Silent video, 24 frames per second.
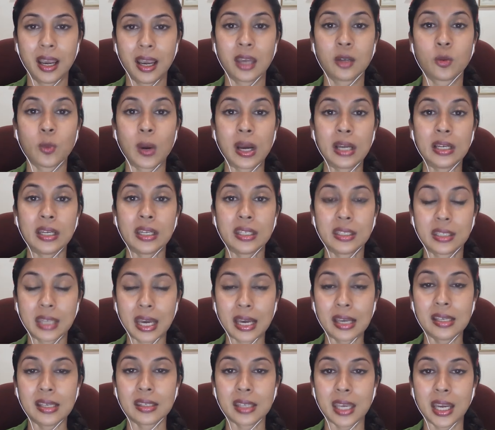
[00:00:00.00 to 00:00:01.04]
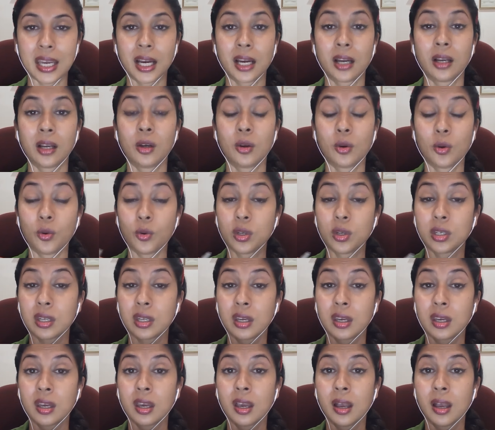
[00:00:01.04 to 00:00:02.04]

And while it does include